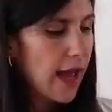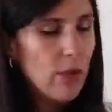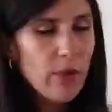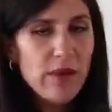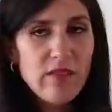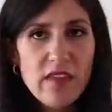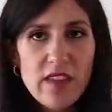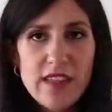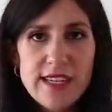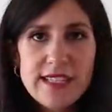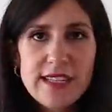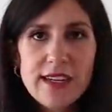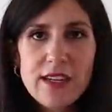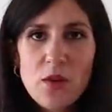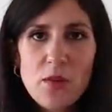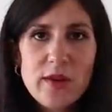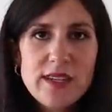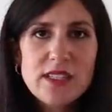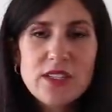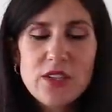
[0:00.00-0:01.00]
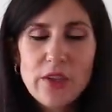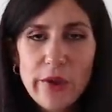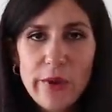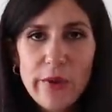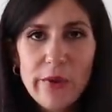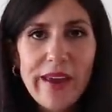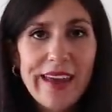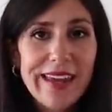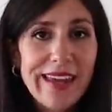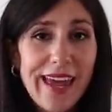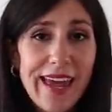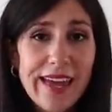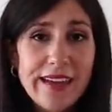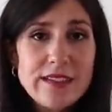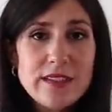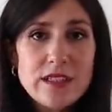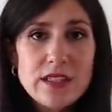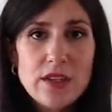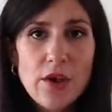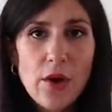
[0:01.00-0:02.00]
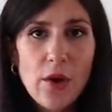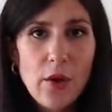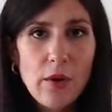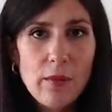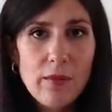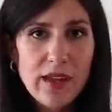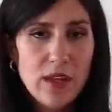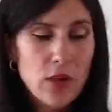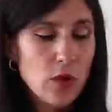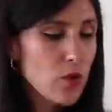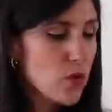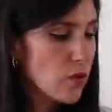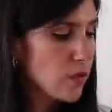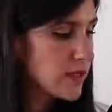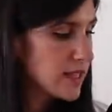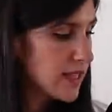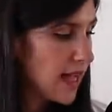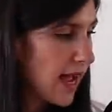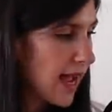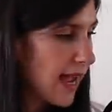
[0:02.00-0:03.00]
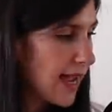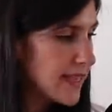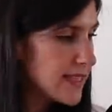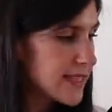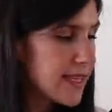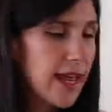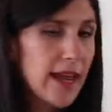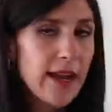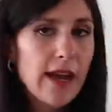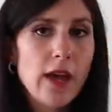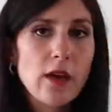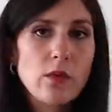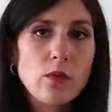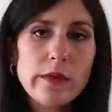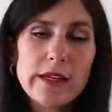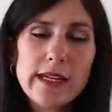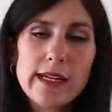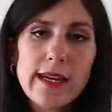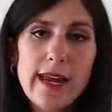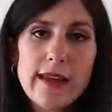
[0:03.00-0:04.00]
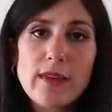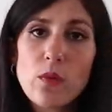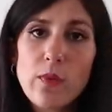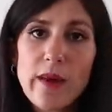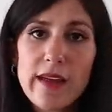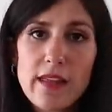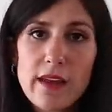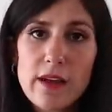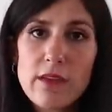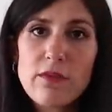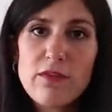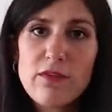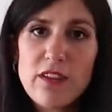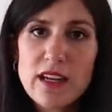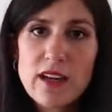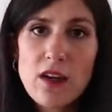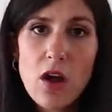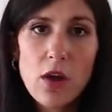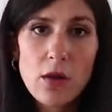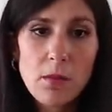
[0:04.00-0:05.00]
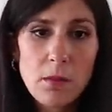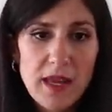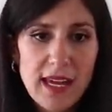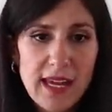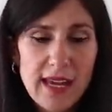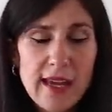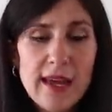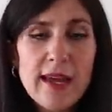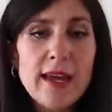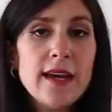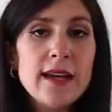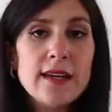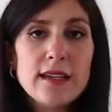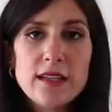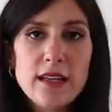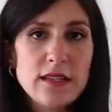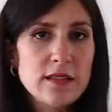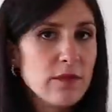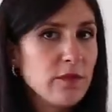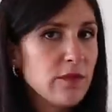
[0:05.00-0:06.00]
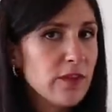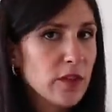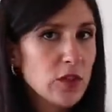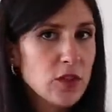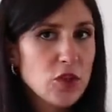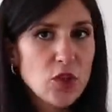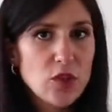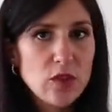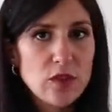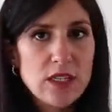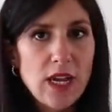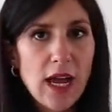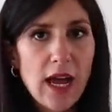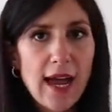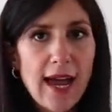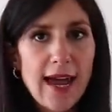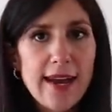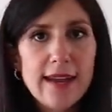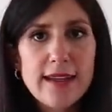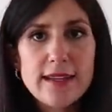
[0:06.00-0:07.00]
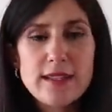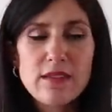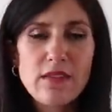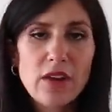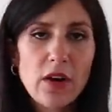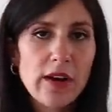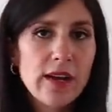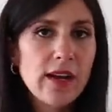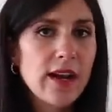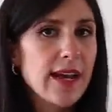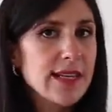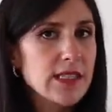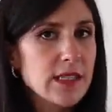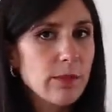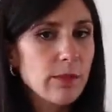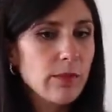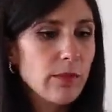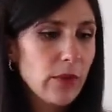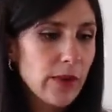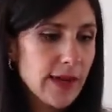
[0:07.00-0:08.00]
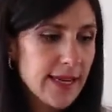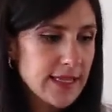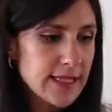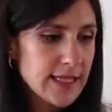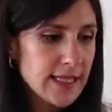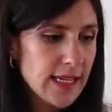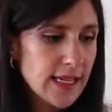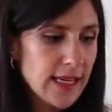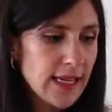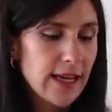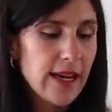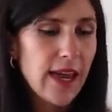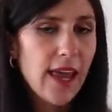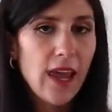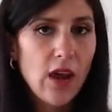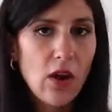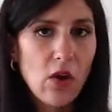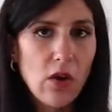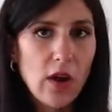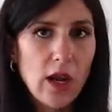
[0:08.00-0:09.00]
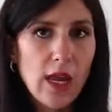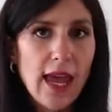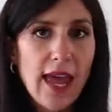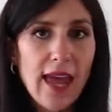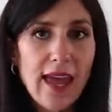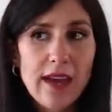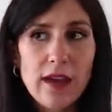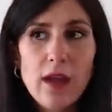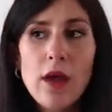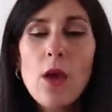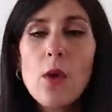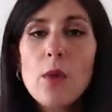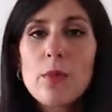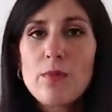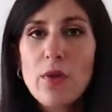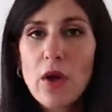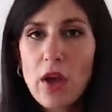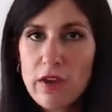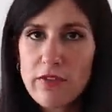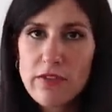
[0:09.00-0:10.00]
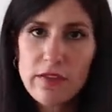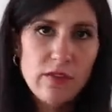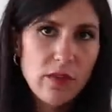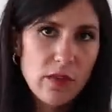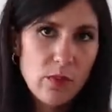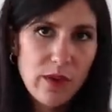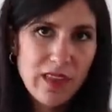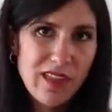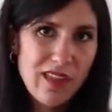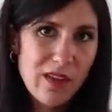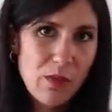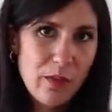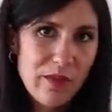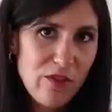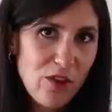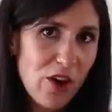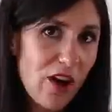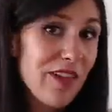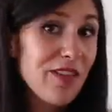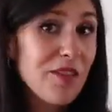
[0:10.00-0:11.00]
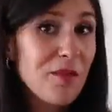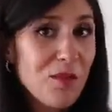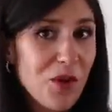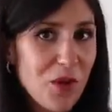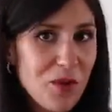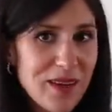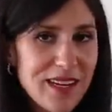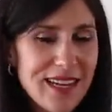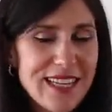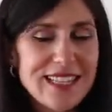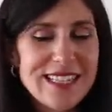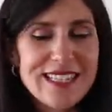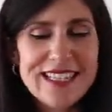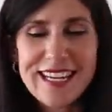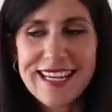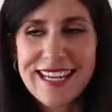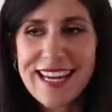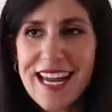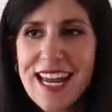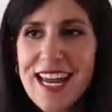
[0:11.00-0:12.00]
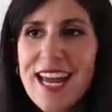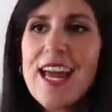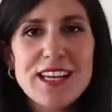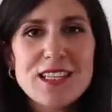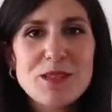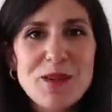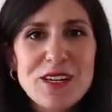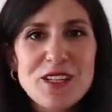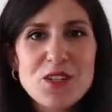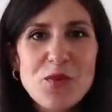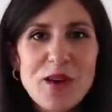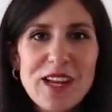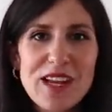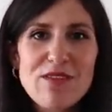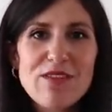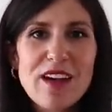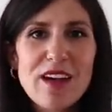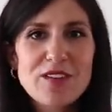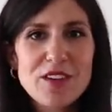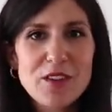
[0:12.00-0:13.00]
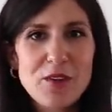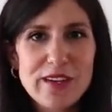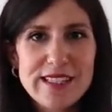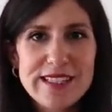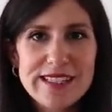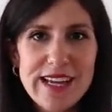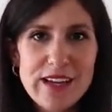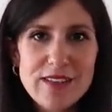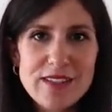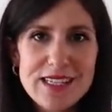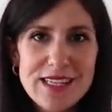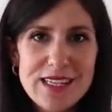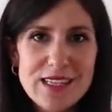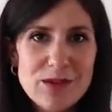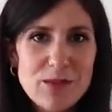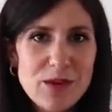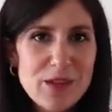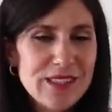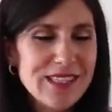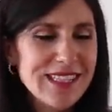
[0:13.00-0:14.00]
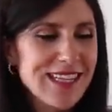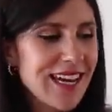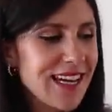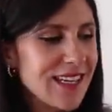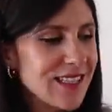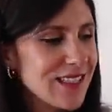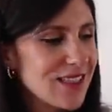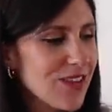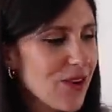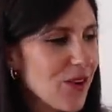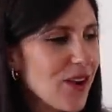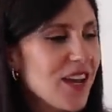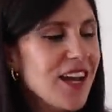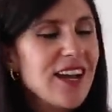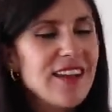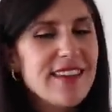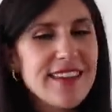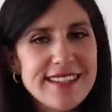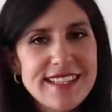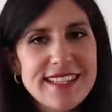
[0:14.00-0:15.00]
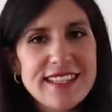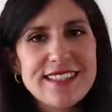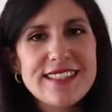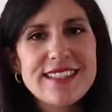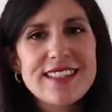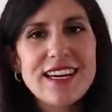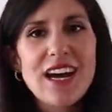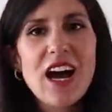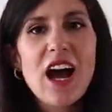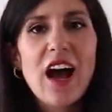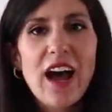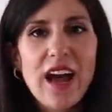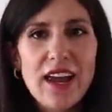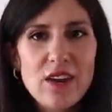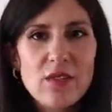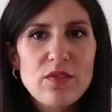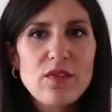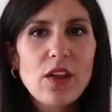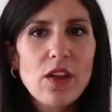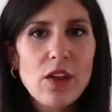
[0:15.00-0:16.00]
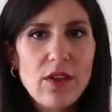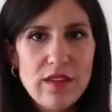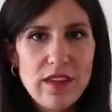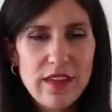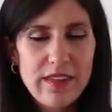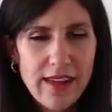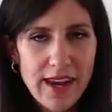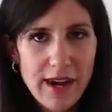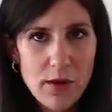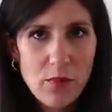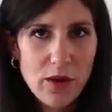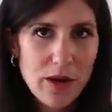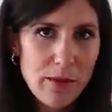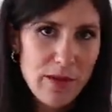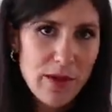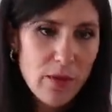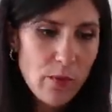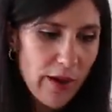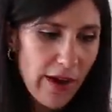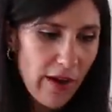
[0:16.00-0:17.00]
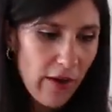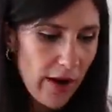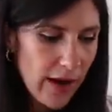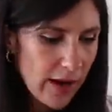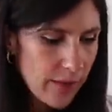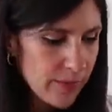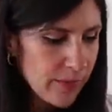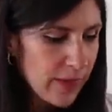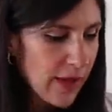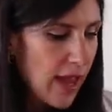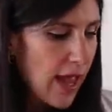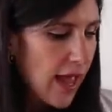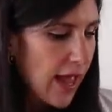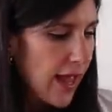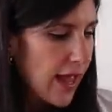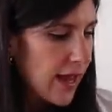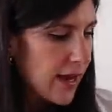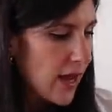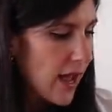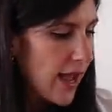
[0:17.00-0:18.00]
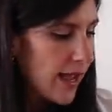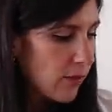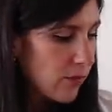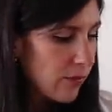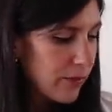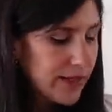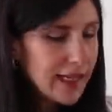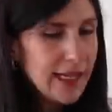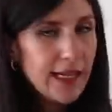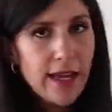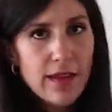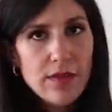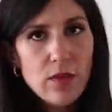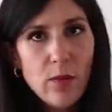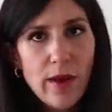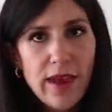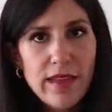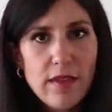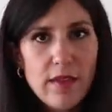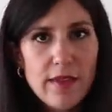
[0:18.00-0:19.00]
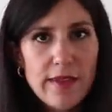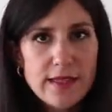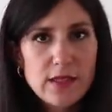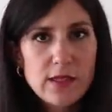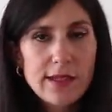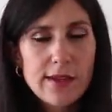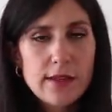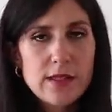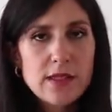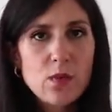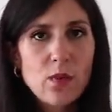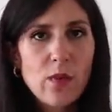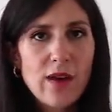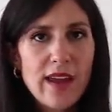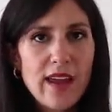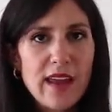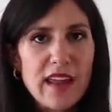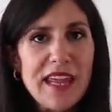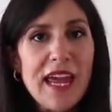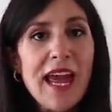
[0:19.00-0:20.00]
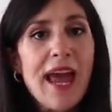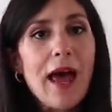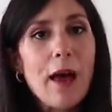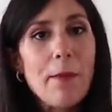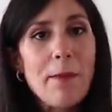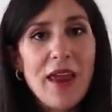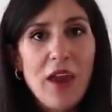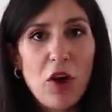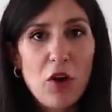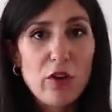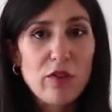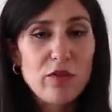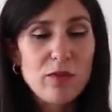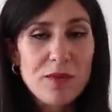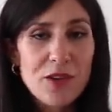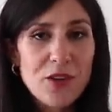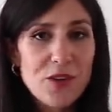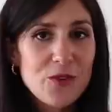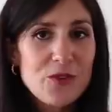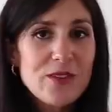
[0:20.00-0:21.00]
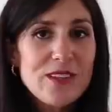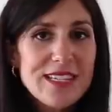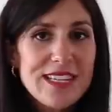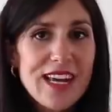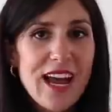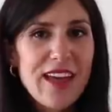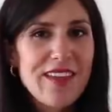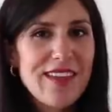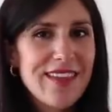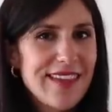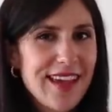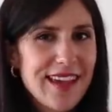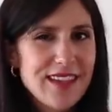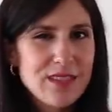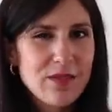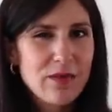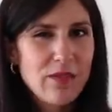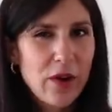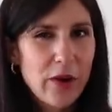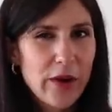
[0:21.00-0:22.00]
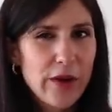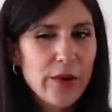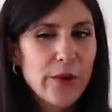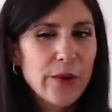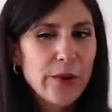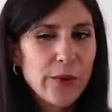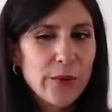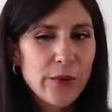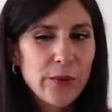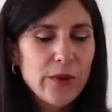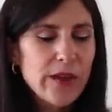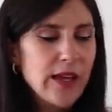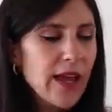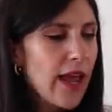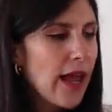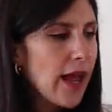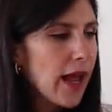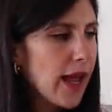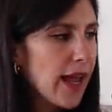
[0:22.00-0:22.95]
I went for this in a U S two again, so my usual size, and I really like the way that it fit on me. It doesn't feel too tight. It's very nice and breezy and airy and perfect for the weather that we've got at the moment in Sydney. It's been twenty-five degrees Celsius most days, so this is the kind of clothing that I want to be wearing. And I really like the way that this looks with a pair of mules. I think that's very cool.